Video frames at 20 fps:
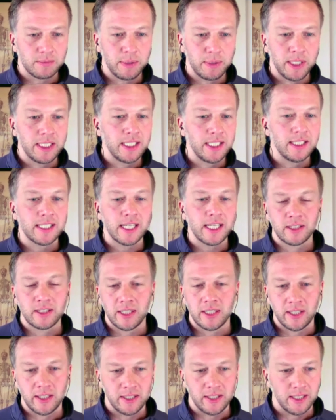PTs out
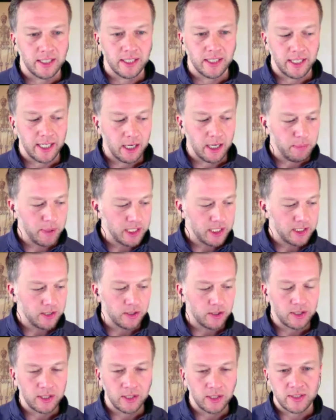there in the outpatient
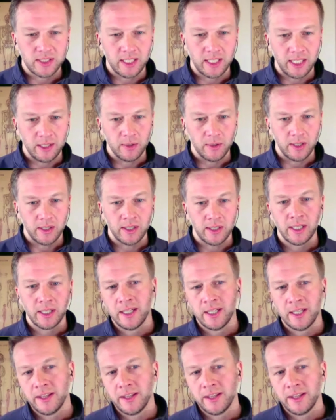ortho setting where